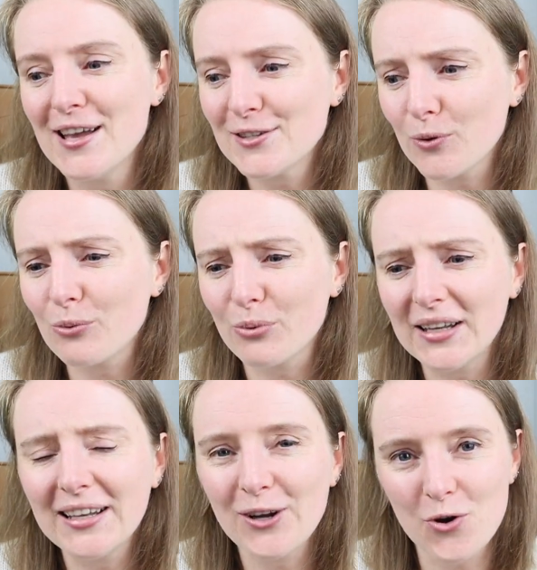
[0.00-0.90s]
So it
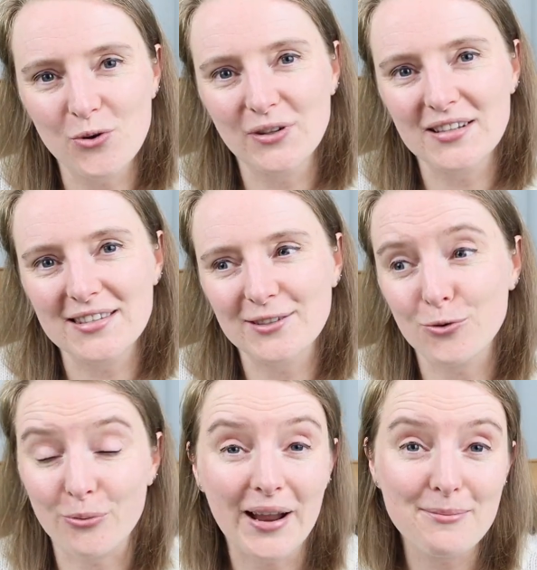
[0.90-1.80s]
really holds
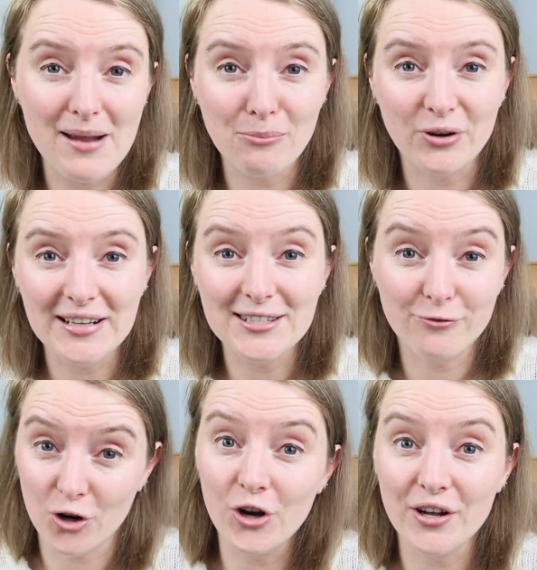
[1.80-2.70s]
great memories
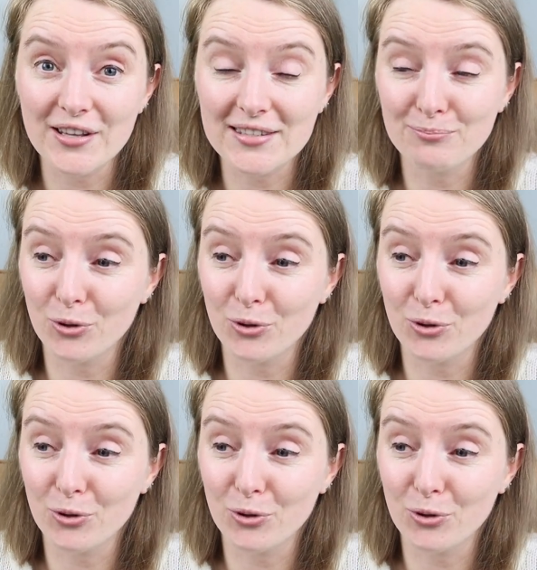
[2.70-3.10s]
for us.